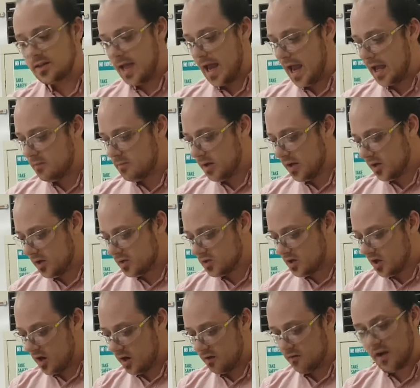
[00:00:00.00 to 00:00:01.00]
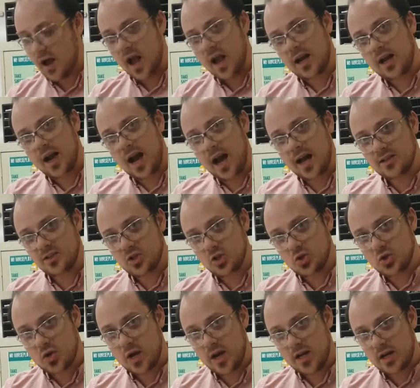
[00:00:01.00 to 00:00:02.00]
10 mils of
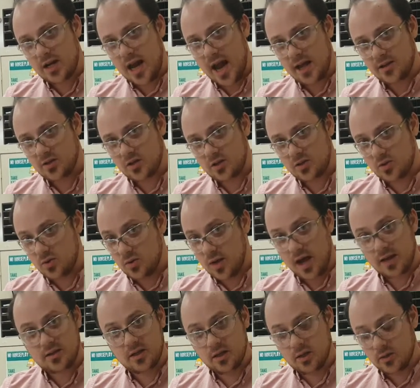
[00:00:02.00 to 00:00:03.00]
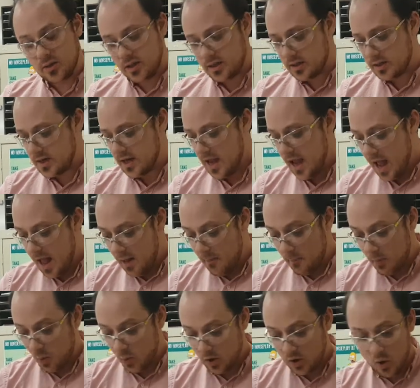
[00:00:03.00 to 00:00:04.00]
concentrated acid, do not dilute it,
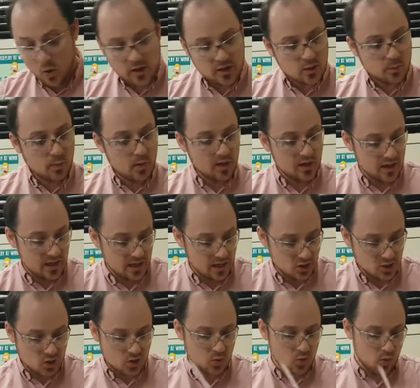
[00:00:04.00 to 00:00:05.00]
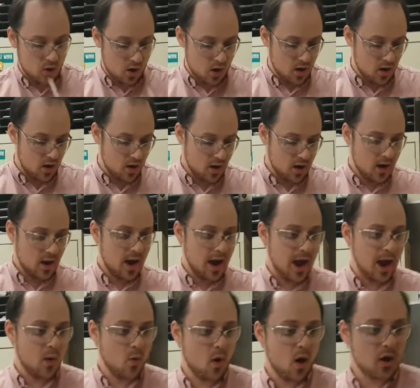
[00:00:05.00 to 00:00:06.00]
but we're going to put it into our
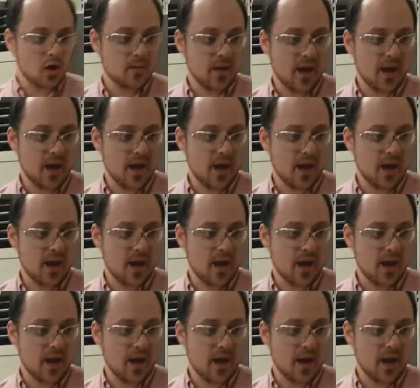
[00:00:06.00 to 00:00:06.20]
hot water